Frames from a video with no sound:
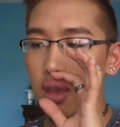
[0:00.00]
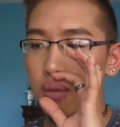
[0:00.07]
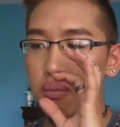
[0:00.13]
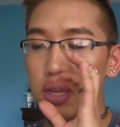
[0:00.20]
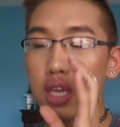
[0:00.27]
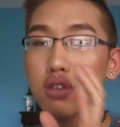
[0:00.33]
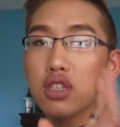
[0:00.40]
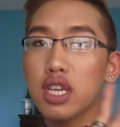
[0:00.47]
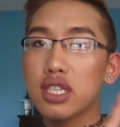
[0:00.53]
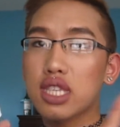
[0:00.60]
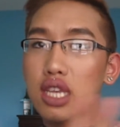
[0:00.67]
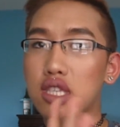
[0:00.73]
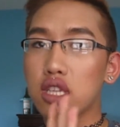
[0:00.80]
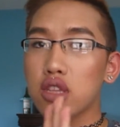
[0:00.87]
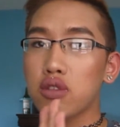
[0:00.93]
But usually it's,
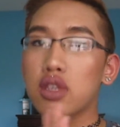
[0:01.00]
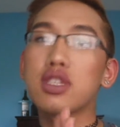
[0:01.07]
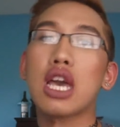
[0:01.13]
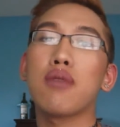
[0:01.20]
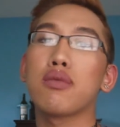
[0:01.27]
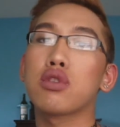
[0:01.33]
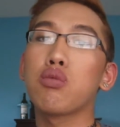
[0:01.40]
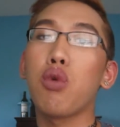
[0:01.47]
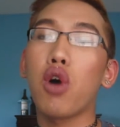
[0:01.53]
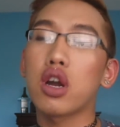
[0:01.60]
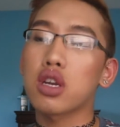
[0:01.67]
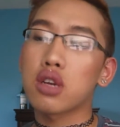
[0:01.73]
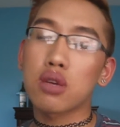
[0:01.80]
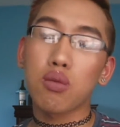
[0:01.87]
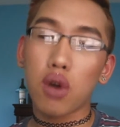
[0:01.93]
like, diluted down with
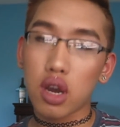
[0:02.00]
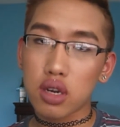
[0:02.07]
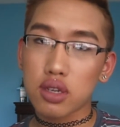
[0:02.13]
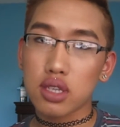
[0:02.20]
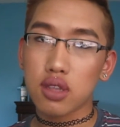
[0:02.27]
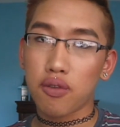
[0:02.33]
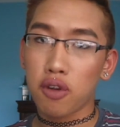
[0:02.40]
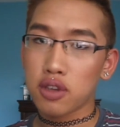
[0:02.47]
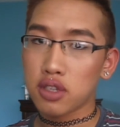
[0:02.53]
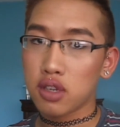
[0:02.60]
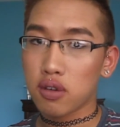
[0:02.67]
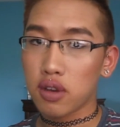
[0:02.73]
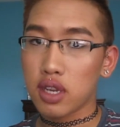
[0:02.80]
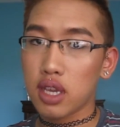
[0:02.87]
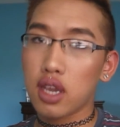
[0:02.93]
water, and water is the first
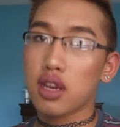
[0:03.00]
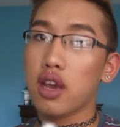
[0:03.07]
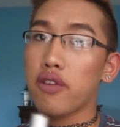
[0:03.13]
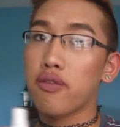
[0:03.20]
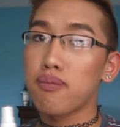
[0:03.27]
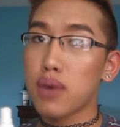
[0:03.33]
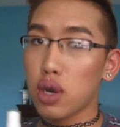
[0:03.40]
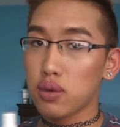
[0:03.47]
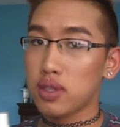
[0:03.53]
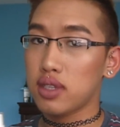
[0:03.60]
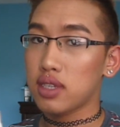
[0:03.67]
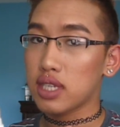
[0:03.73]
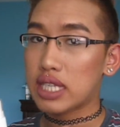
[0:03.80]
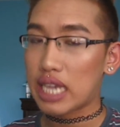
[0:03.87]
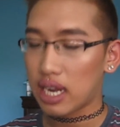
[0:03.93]
ingredient of
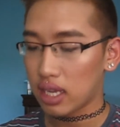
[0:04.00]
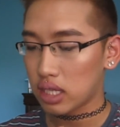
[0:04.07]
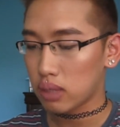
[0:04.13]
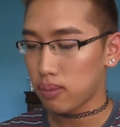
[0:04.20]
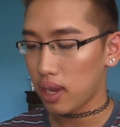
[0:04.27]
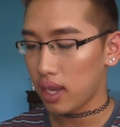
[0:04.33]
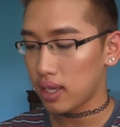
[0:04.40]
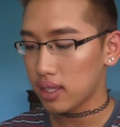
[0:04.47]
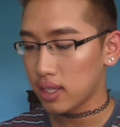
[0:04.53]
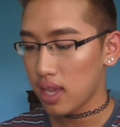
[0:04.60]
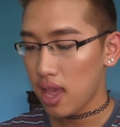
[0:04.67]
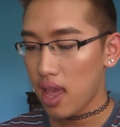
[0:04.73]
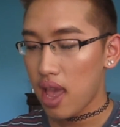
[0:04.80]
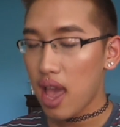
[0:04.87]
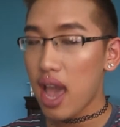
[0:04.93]
most setting sprays.
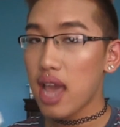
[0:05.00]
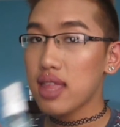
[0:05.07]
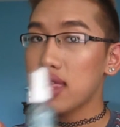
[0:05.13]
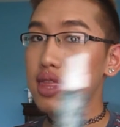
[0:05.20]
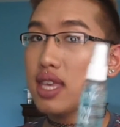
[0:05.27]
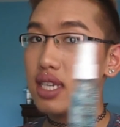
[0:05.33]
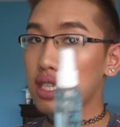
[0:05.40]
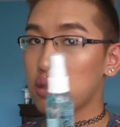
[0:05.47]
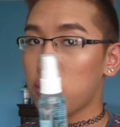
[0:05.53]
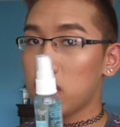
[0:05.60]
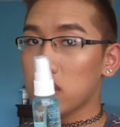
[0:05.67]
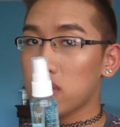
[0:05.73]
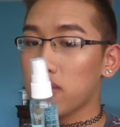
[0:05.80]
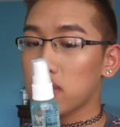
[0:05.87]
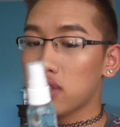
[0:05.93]
And this
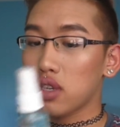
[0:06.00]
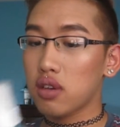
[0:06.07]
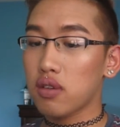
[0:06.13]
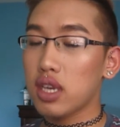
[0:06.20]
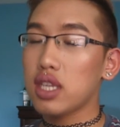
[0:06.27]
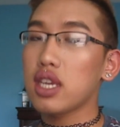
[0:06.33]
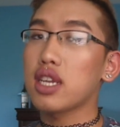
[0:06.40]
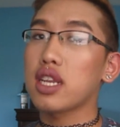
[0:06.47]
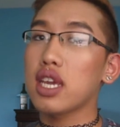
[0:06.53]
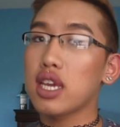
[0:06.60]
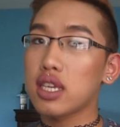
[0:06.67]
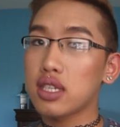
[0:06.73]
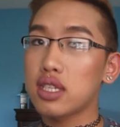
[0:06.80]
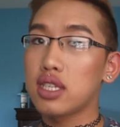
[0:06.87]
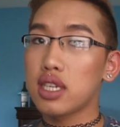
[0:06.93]
one's first ingredient
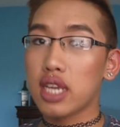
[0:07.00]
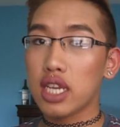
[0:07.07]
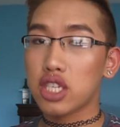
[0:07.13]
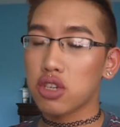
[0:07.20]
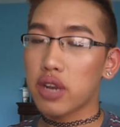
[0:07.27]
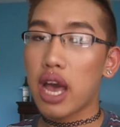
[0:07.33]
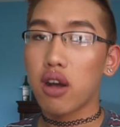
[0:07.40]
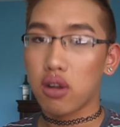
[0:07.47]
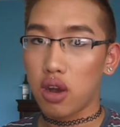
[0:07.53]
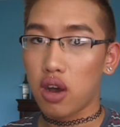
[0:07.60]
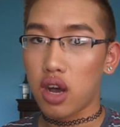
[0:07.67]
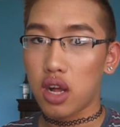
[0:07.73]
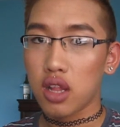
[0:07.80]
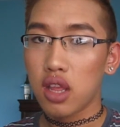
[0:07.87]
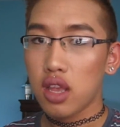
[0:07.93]
is denatured
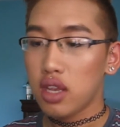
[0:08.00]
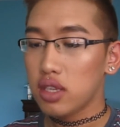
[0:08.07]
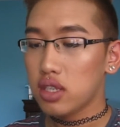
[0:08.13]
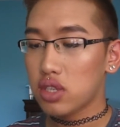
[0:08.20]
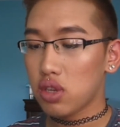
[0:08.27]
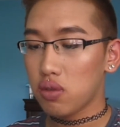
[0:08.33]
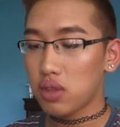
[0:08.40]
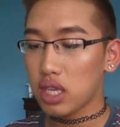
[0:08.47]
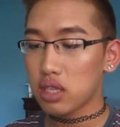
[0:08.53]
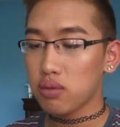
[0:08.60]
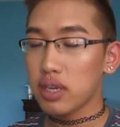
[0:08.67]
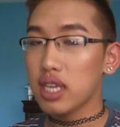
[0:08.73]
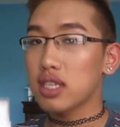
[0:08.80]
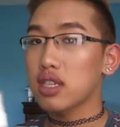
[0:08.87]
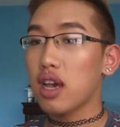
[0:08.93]
alcohol. So this
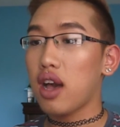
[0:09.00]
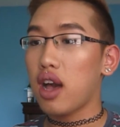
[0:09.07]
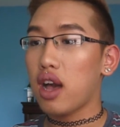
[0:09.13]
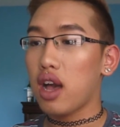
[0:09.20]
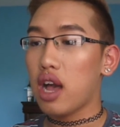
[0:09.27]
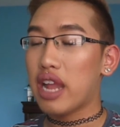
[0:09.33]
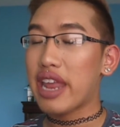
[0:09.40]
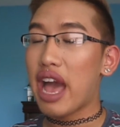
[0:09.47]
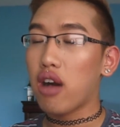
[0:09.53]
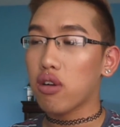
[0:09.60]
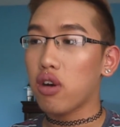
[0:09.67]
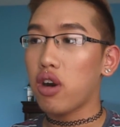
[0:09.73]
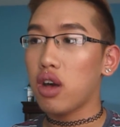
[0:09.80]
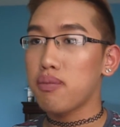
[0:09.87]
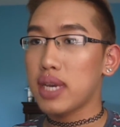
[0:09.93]
one is an
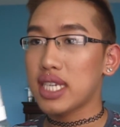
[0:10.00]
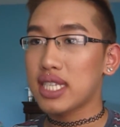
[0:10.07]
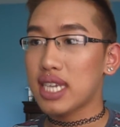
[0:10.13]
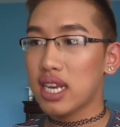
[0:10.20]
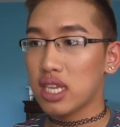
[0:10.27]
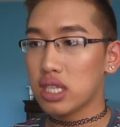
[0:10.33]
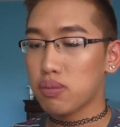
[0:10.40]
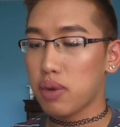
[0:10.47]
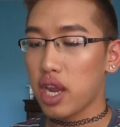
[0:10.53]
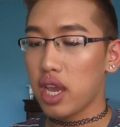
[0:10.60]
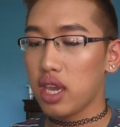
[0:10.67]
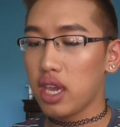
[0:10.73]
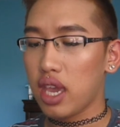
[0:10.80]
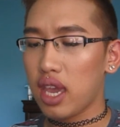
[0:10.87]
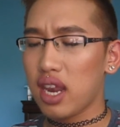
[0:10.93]
alcohol-based setting
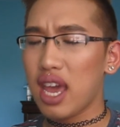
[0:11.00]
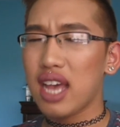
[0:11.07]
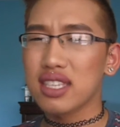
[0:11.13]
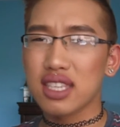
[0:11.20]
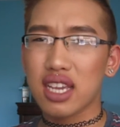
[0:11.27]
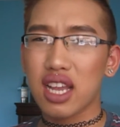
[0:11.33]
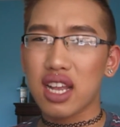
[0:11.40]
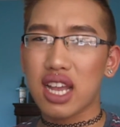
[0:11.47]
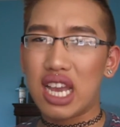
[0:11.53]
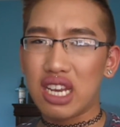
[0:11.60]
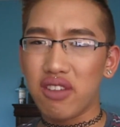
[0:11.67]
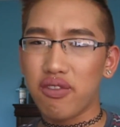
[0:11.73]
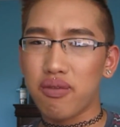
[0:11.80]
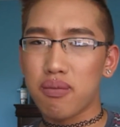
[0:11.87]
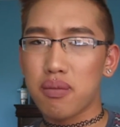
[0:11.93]
spray. It has, like, a kind
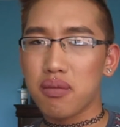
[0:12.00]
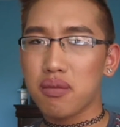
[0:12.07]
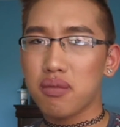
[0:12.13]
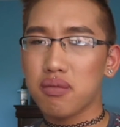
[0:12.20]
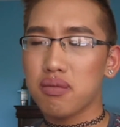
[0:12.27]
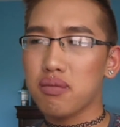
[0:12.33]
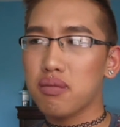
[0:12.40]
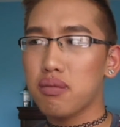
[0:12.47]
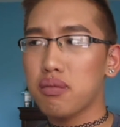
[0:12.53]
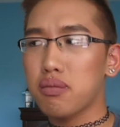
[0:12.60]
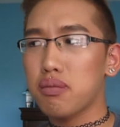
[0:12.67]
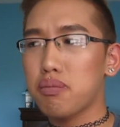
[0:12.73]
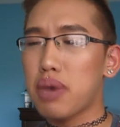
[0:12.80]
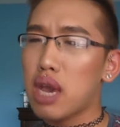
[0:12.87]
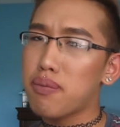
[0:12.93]
of
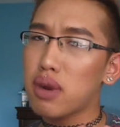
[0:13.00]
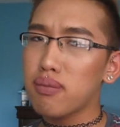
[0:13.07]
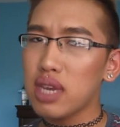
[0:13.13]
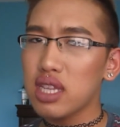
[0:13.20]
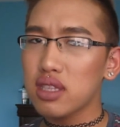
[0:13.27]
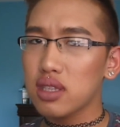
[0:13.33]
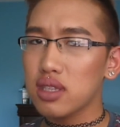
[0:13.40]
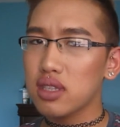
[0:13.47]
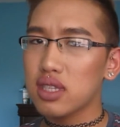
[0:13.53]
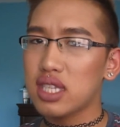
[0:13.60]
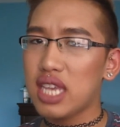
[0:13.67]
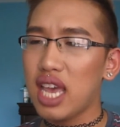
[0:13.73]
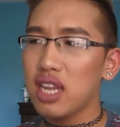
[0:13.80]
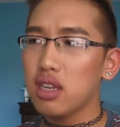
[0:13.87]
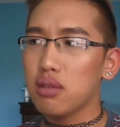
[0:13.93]
peppermint
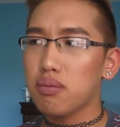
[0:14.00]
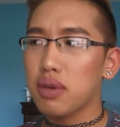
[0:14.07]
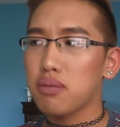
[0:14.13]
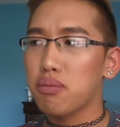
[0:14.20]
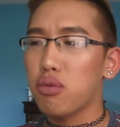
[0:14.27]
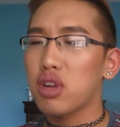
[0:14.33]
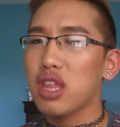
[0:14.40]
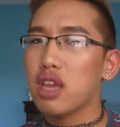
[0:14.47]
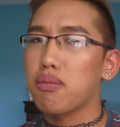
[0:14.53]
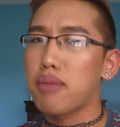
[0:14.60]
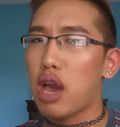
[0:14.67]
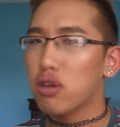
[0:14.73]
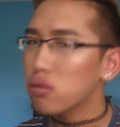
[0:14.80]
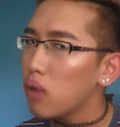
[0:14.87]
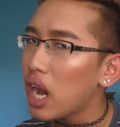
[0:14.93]
scent, but more like
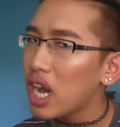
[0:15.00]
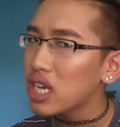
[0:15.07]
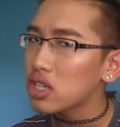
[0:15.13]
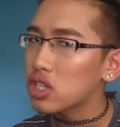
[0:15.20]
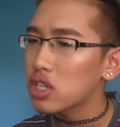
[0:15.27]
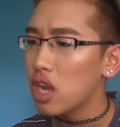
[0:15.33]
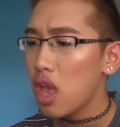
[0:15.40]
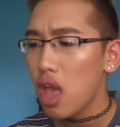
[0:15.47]
mouthwash.